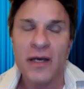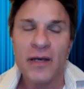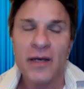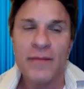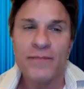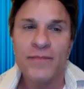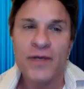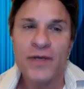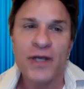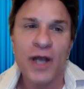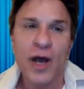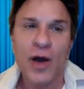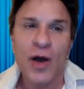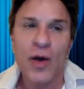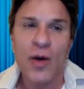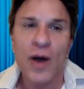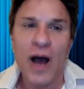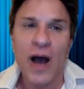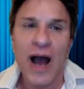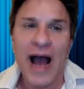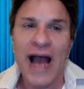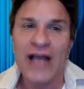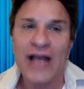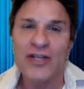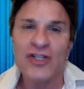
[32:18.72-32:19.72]
you know,
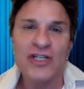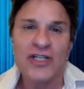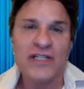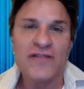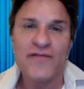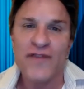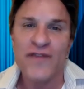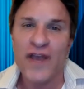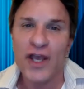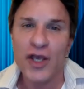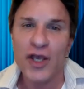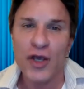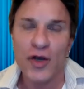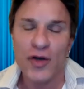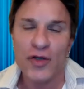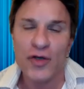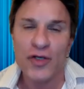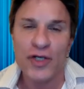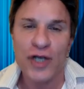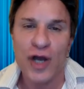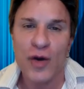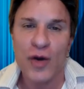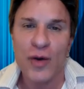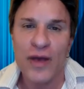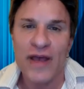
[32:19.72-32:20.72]
I just
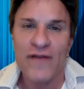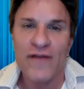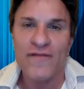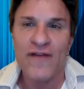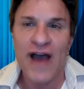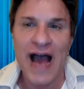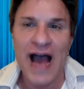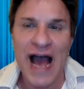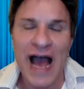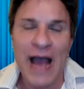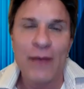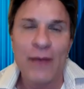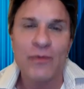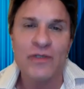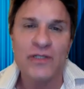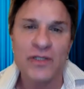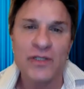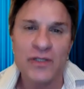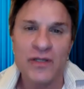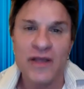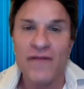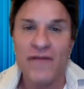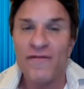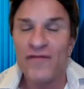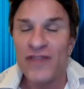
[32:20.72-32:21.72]
figured, you know, if I
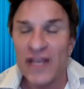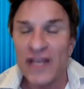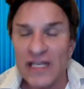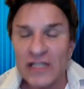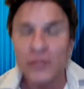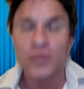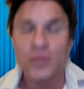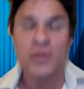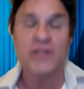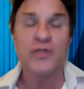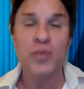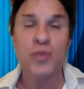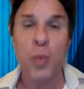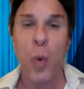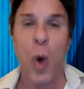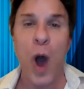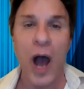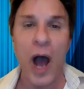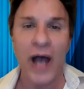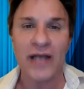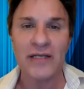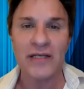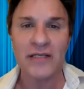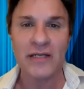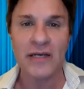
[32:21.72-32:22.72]
was, if this was
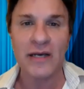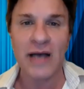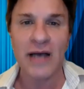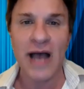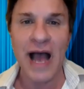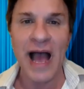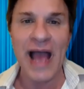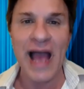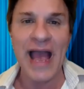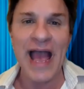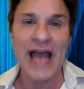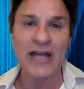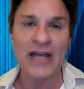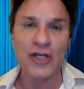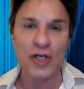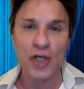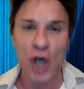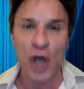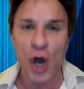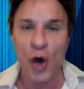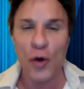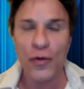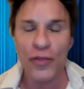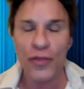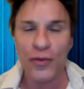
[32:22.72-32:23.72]
what I had to
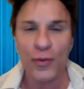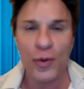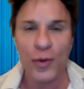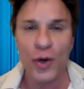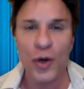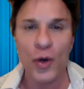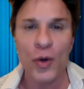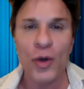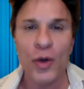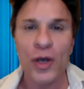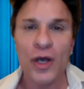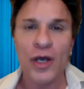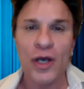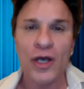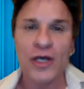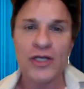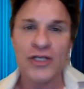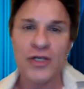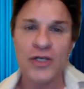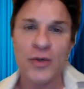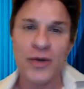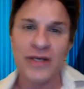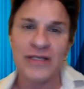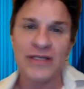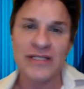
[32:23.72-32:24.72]
go through
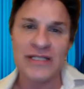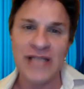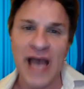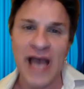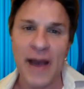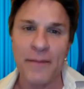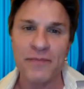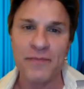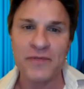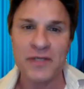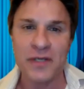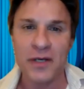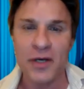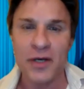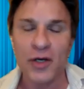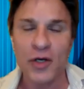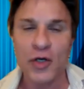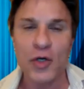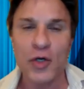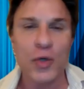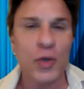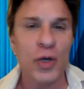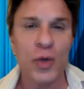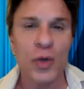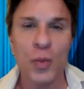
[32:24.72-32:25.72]
to accept
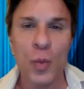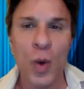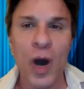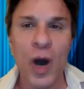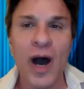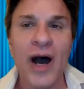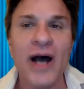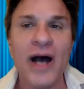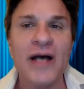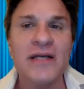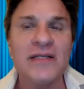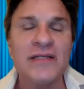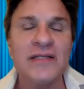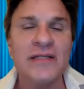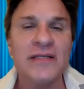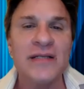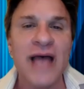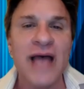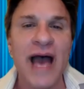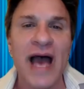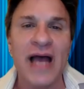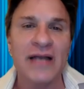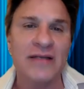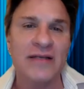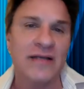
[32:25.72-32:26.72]
who it was
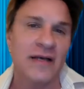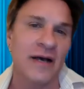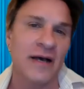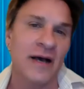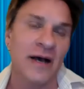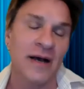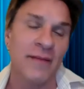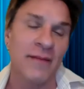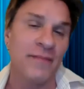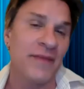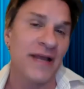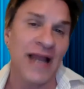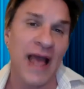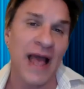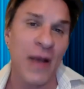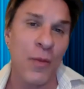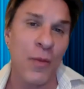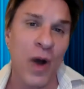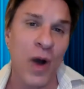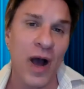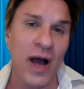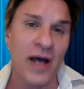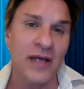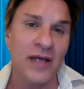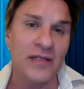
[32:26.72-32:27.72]
that um, that I
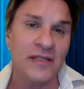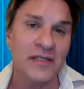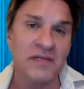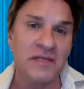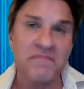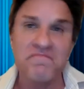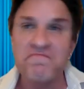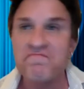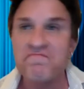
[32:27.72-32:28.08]
was.